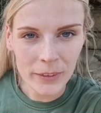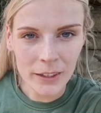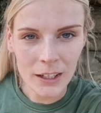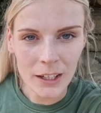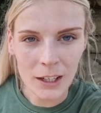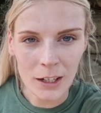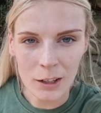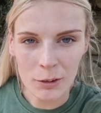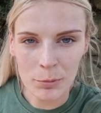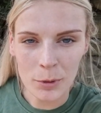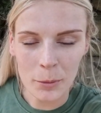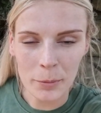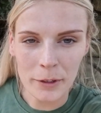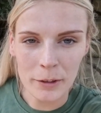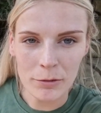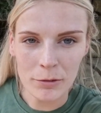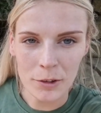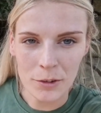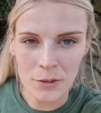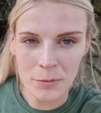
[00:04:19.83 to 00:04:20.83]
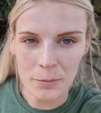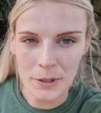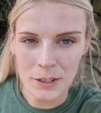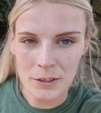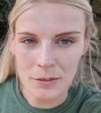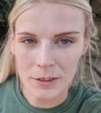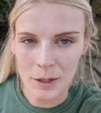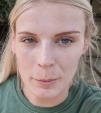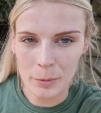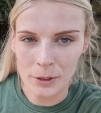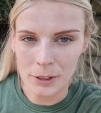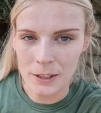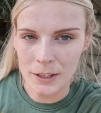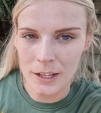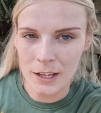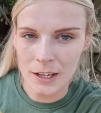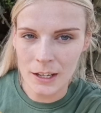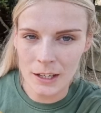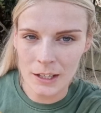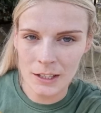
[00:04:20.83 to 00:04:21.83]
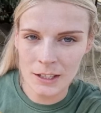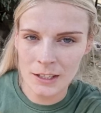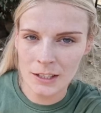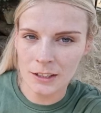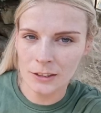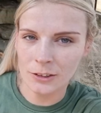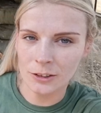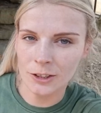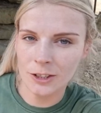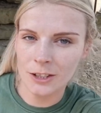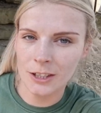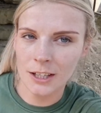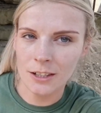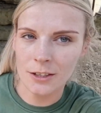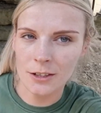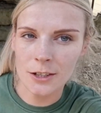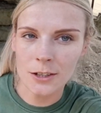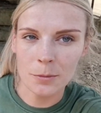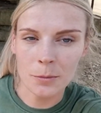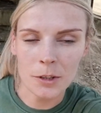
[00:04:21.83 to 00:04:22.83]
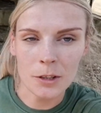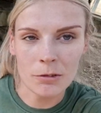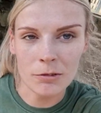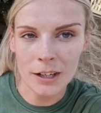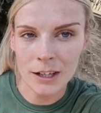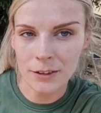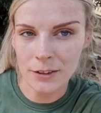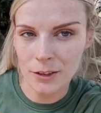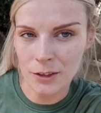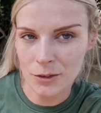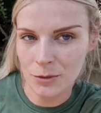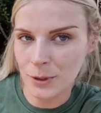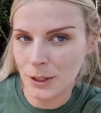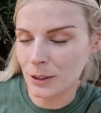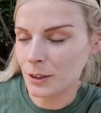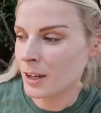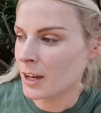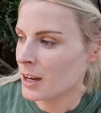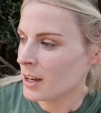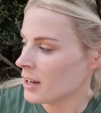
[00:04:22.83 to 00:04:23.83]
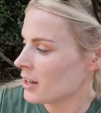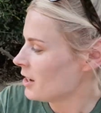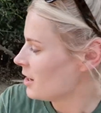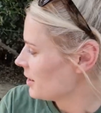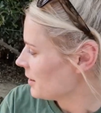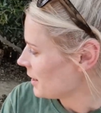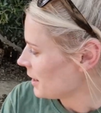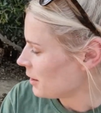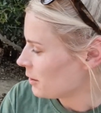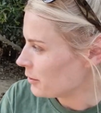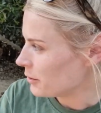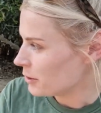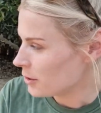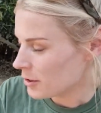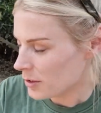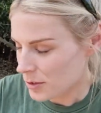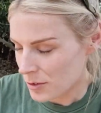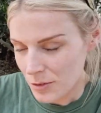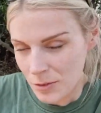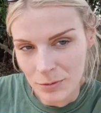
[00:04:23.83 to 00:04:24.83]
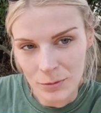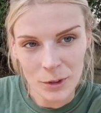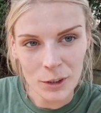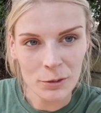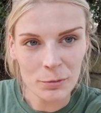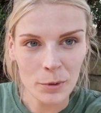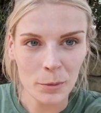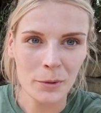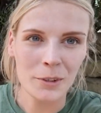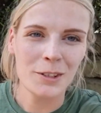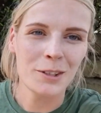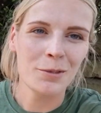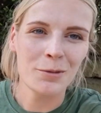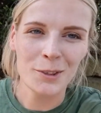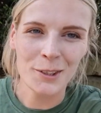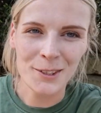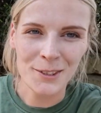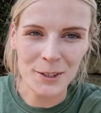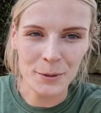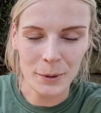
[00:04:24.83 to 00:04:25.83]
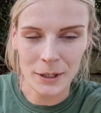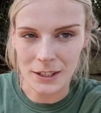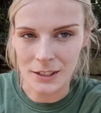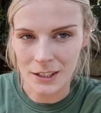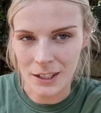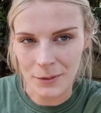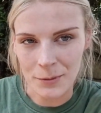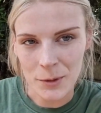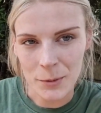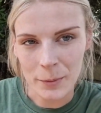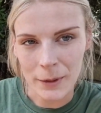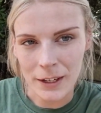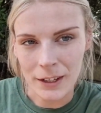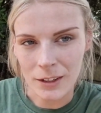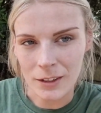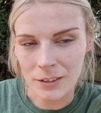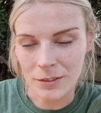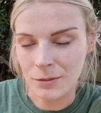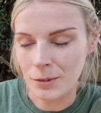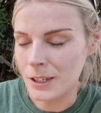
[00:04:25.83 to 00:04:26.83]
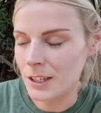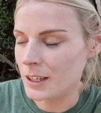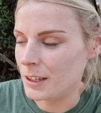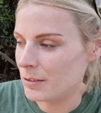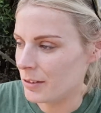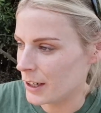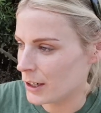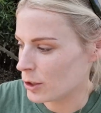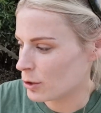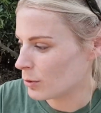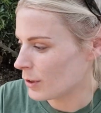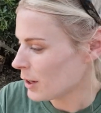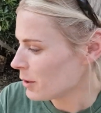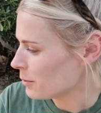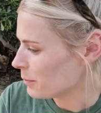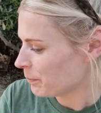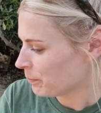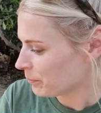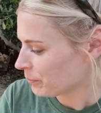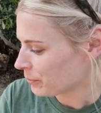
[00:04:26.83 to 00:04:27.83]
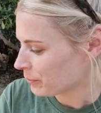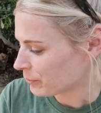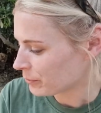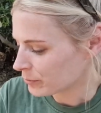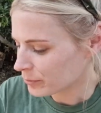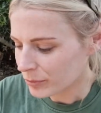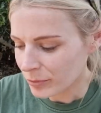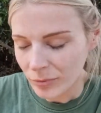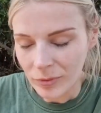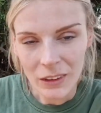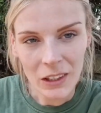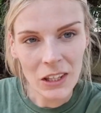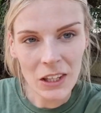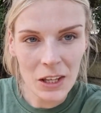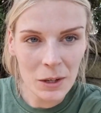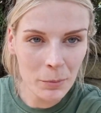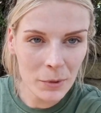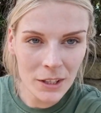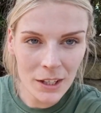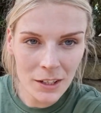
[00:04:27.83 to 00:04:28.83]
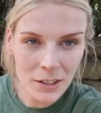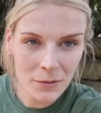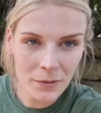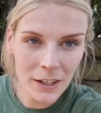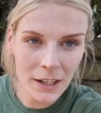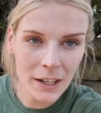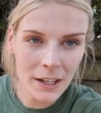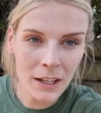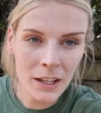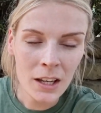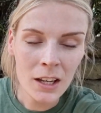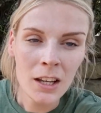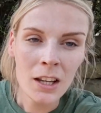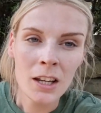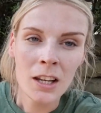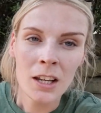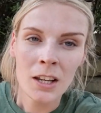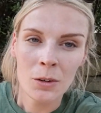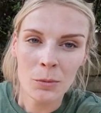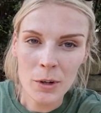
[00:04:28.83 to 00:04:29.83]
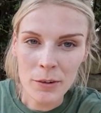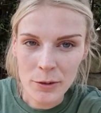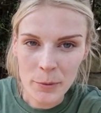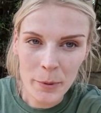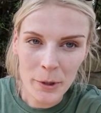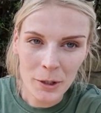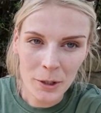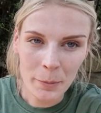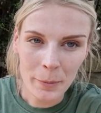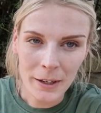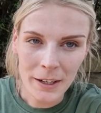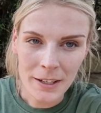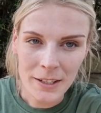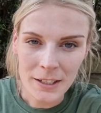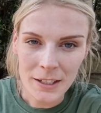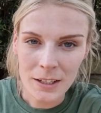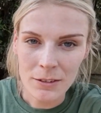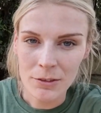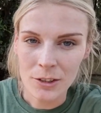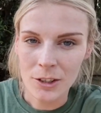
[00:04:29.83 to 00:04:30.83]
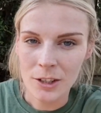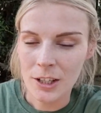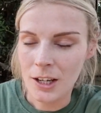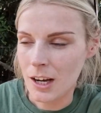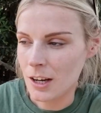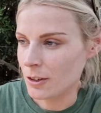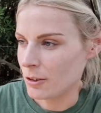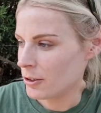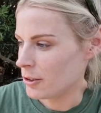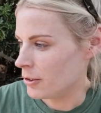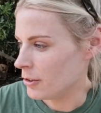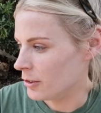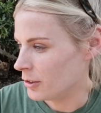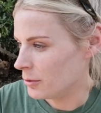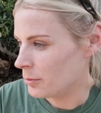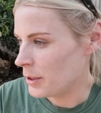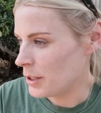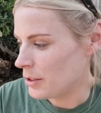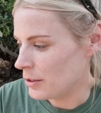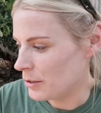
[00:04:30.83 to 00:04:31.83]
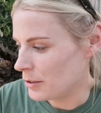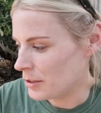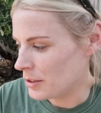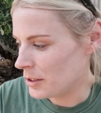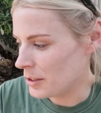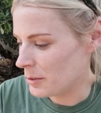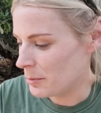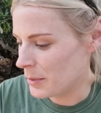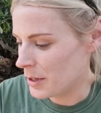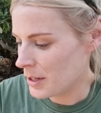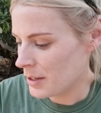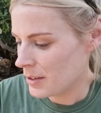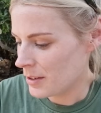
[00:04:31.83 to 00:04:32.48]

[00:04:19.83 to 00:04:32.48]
and I've popped their frozen bits of apple in there and also scattered some around as well. Now those will have probably defrosted by the time Spike and Winnie venture out, but that's fine. With the porcupines, even though they are nocturnal and we don't see them